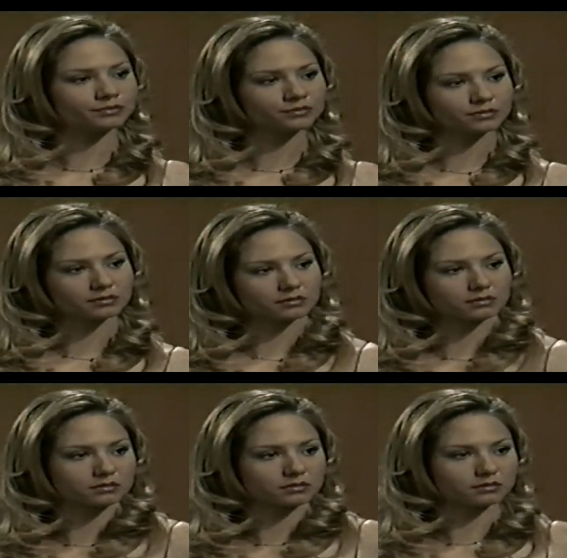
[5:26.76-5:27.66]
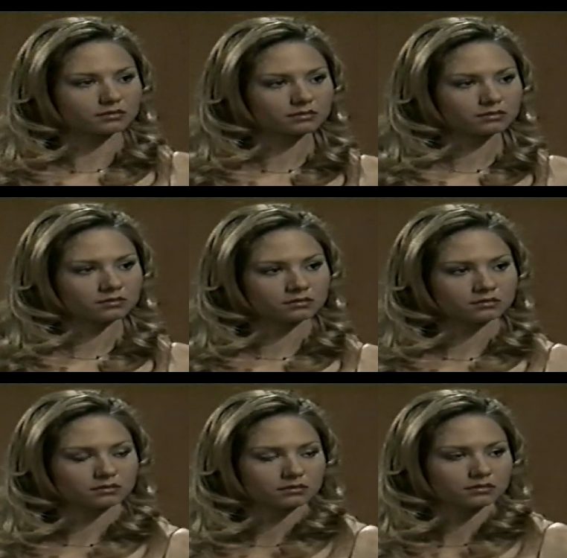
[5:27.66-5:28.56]

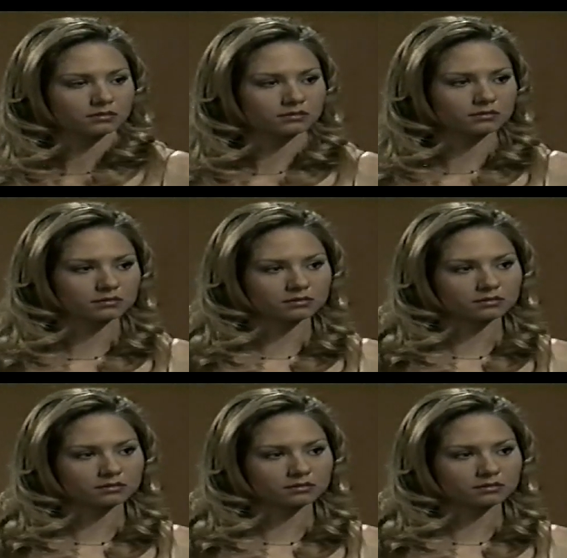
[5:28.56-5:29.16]
(silence)